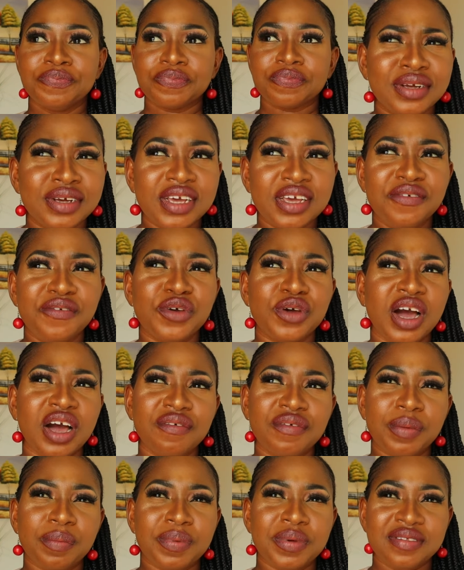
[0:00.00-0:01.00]
If you
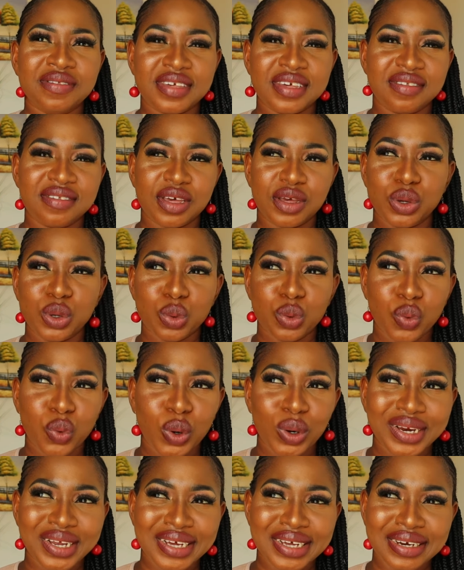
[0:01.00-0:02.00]
have a business that you're
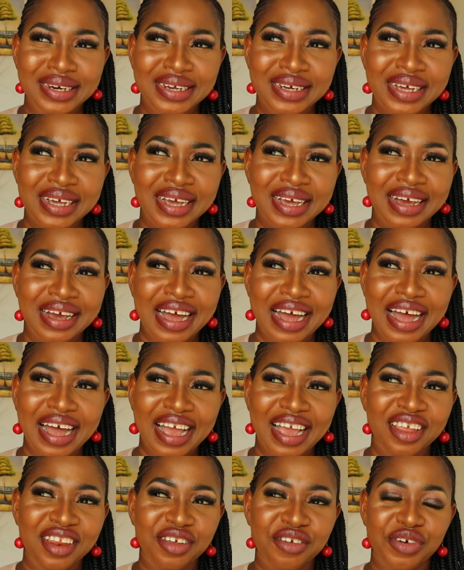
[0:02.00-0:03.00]
running, I
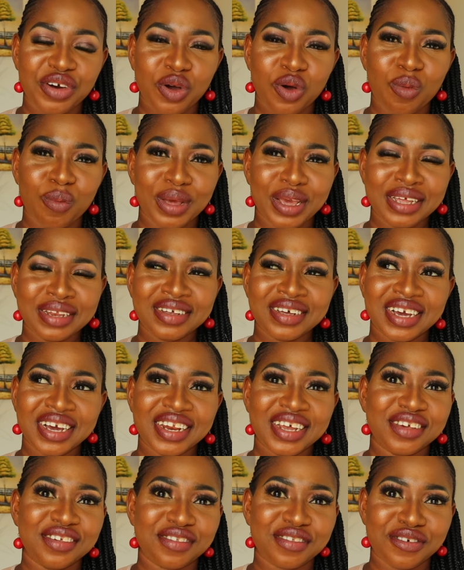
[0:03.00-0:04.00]
highly recommend
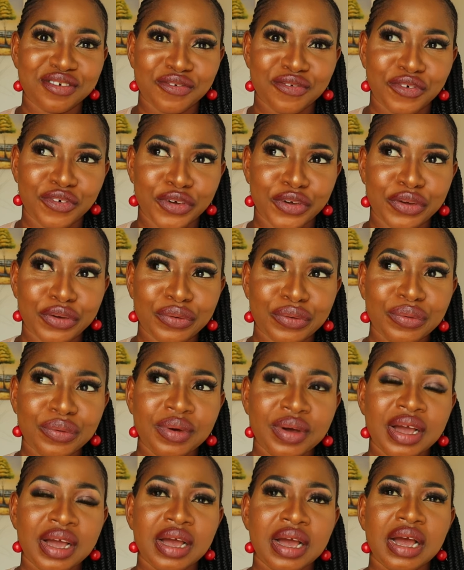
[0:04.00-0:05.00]
Ghana is good for you
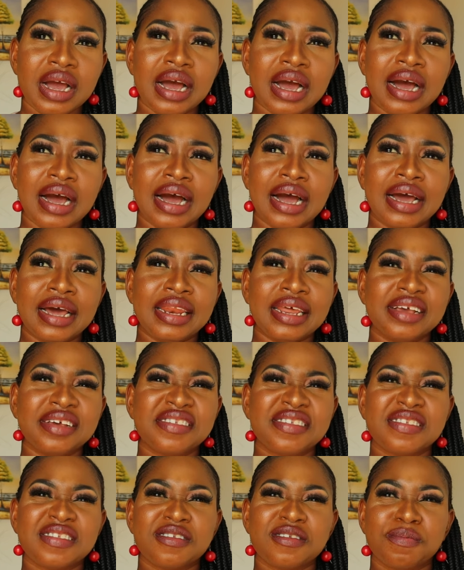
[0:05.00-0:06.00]
and
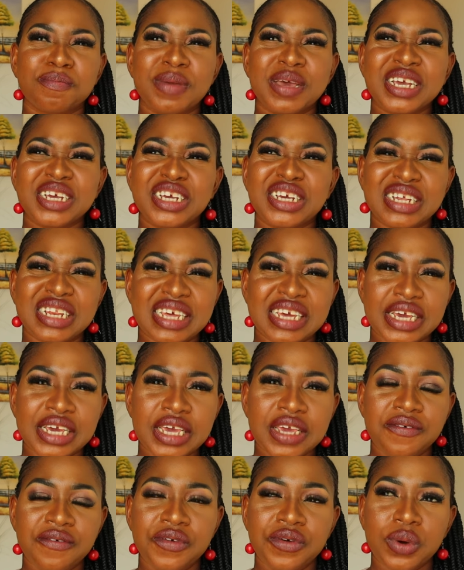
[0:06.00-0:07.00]
especially
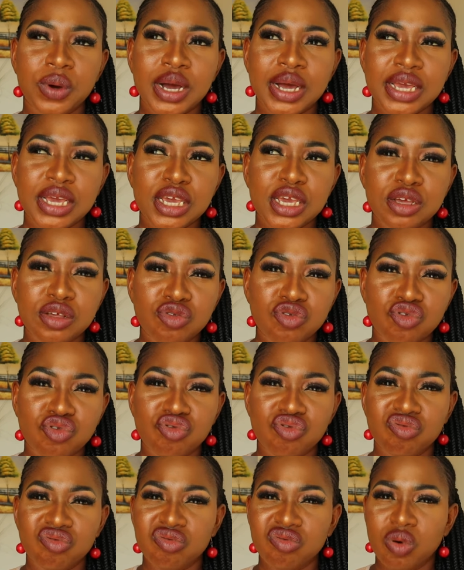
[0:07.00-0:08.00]
if you are
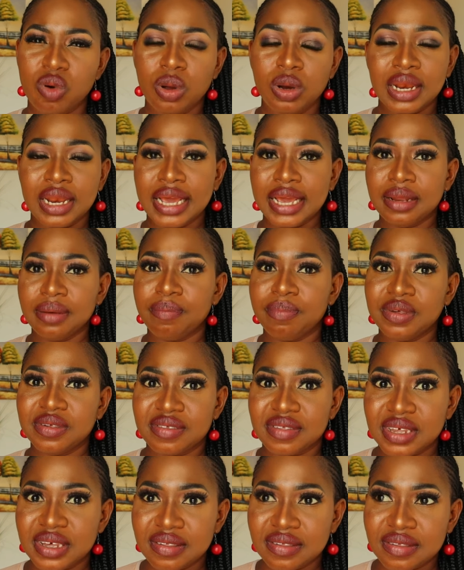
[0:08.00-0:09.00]
into online
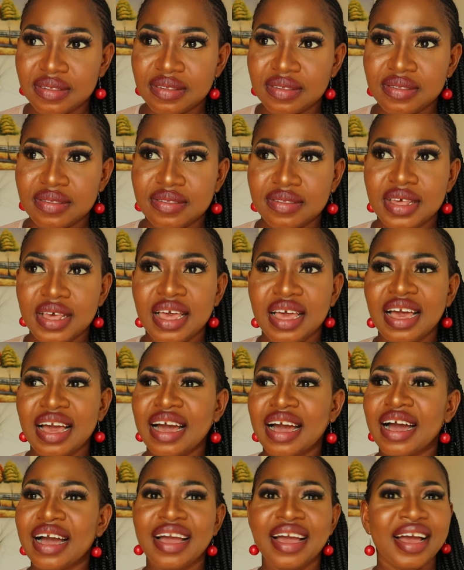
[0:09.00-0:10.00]
businesses
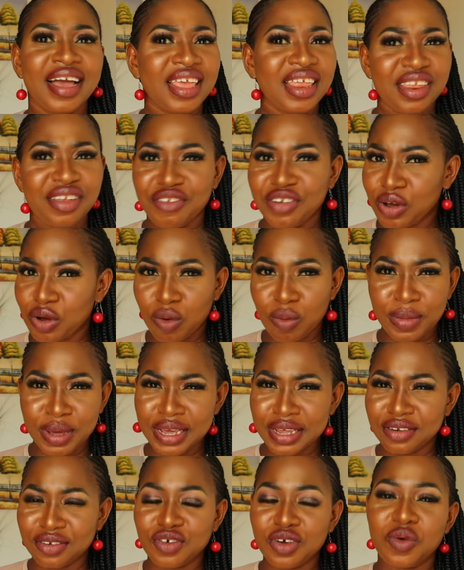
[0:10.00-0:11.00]
i highly
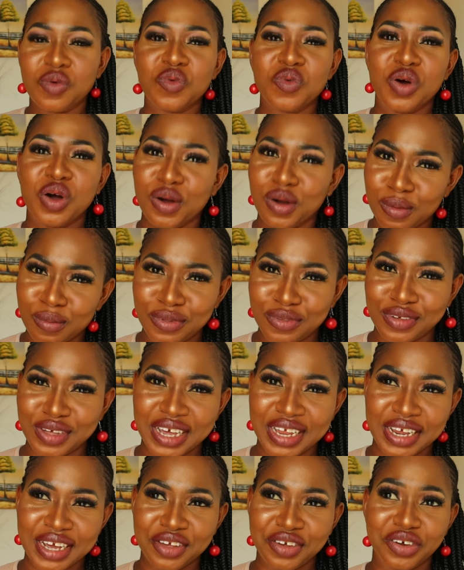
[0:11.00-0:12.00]
recommend you are welcome to
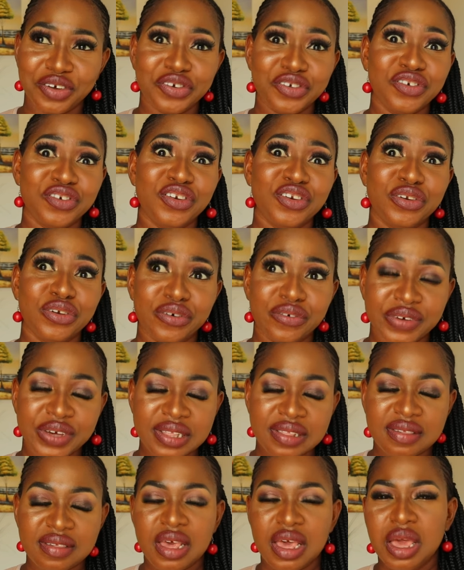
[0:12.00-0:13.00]
ghana you're going to love
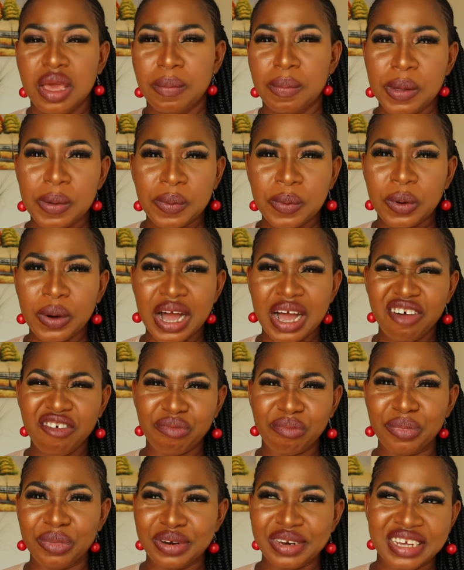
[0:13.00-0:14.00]
it people have
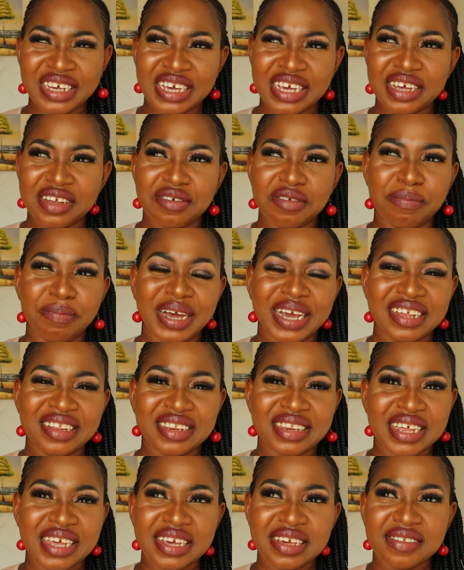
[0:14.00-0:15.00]
money here to buy
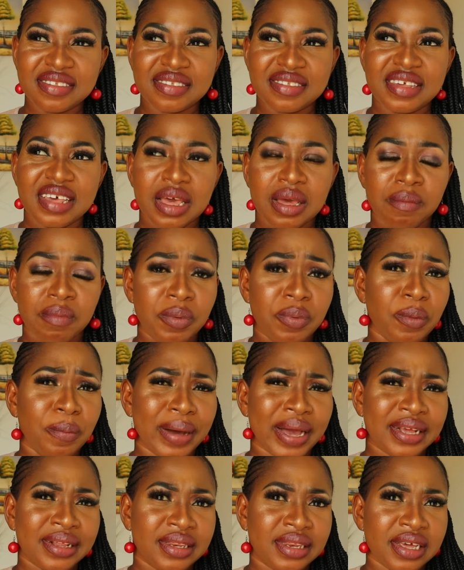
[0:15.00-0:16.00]
things people
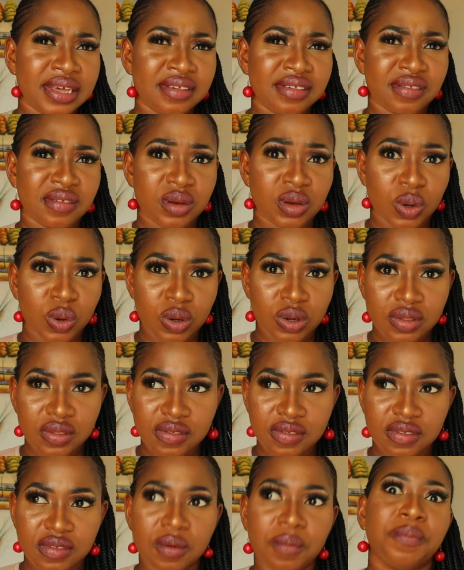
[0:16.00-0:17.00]
buy things a lot
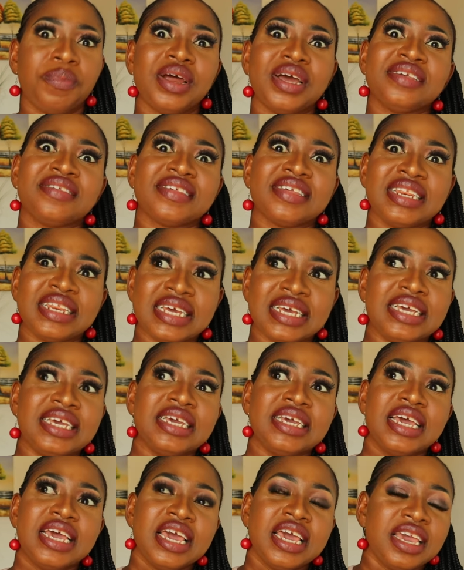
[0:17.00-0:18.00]

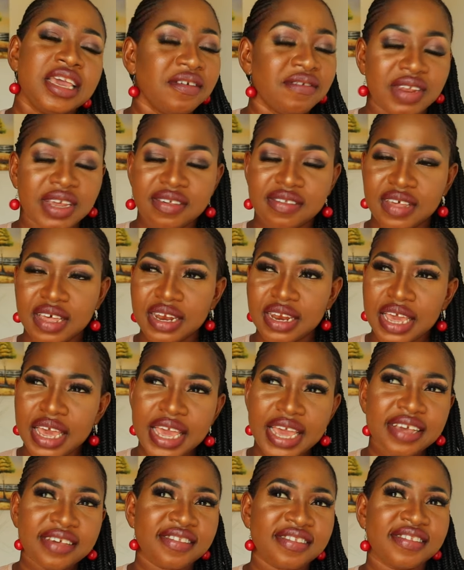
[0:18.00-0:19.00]
surprisingly if there's an
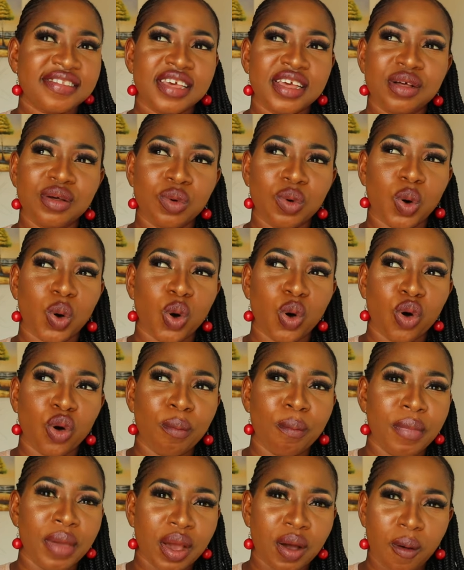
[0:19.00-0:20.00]
hair sale or
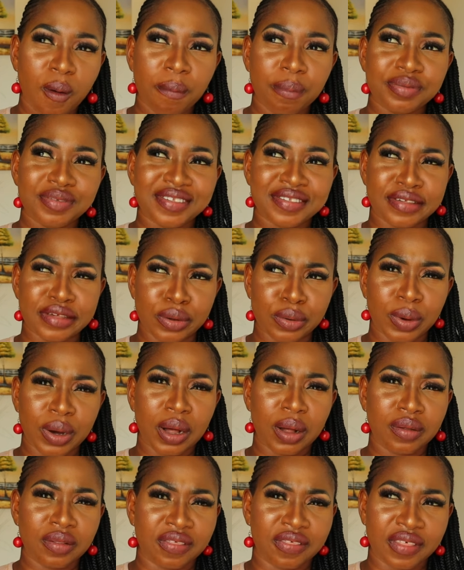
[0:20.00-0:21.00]
makeup sale
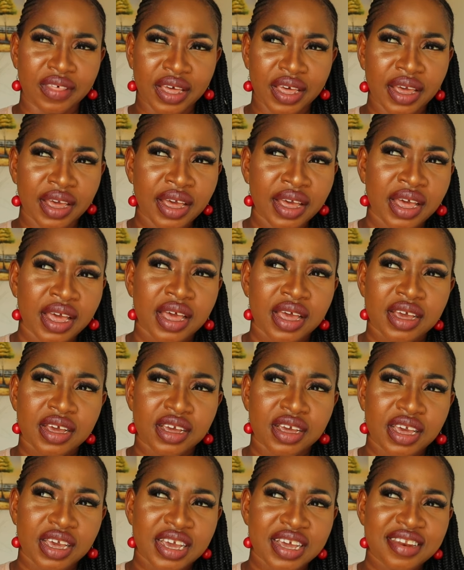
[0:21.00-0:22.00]
out there
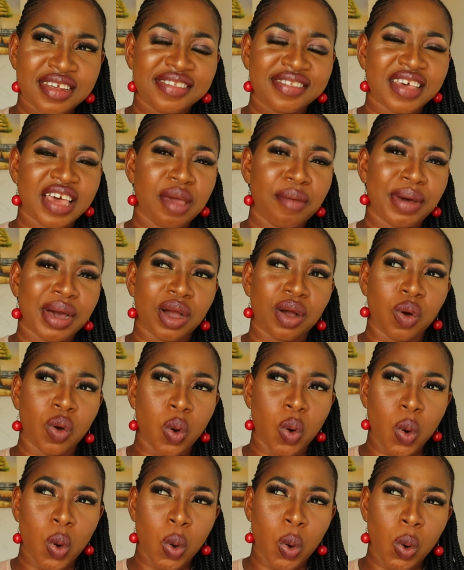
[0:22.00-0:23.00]
anytime i
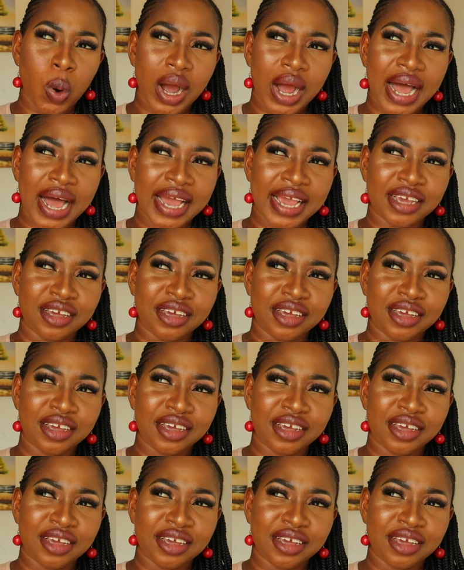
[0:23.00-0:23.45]
go i